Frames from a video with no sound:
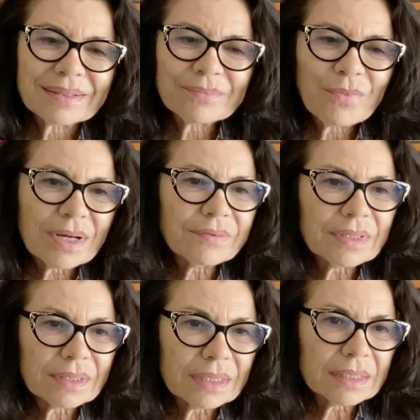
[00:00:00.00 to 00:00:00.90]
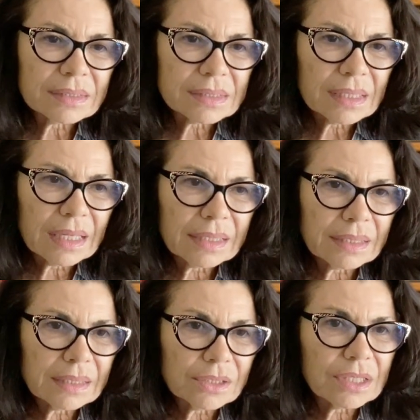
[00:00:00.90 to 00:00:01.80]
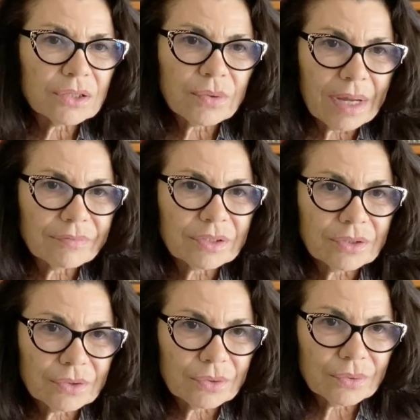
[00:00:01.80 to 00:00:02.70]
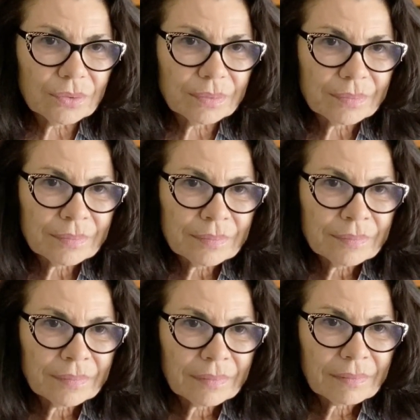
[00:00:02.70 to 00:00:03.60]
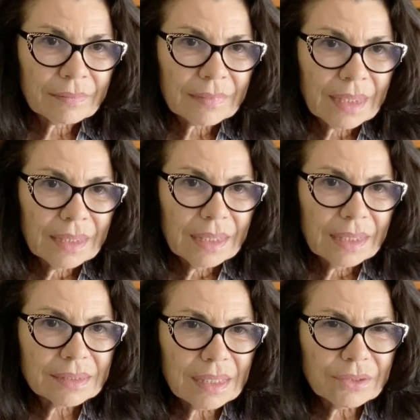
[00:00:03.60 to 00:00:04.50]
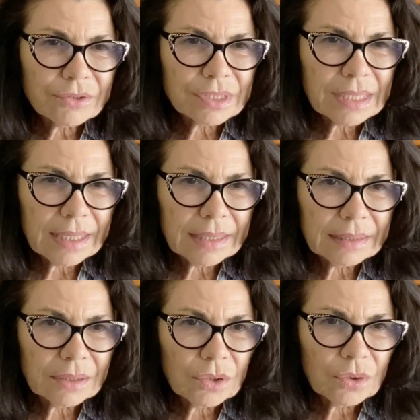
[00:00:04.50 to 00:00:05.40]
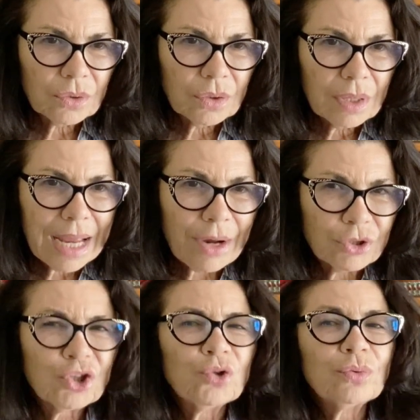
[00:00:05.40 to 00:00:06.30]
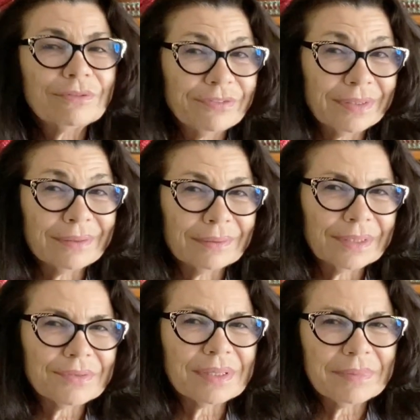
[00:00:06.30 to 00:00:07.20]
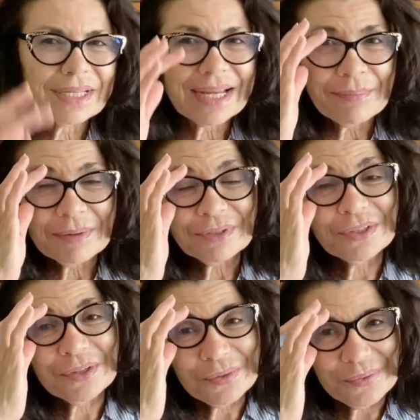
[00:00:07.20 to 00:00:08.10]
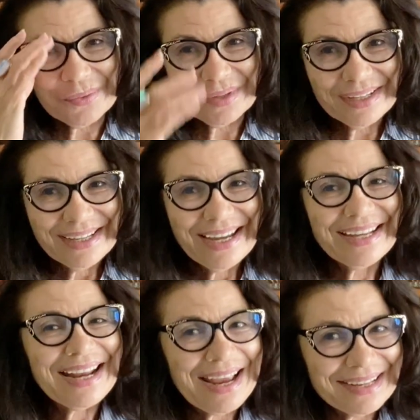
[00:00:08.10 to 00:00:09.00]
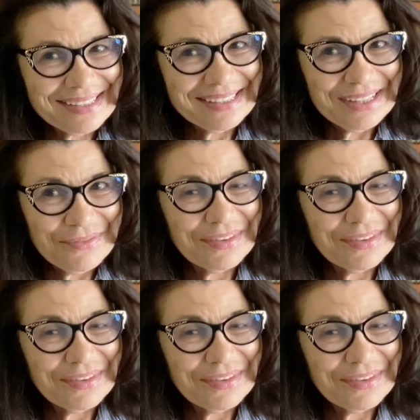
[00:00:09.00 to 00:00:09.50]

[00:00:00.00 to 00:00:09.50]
One of the things I think that you have to do is understand how you would feel if somebody came up to you and asked if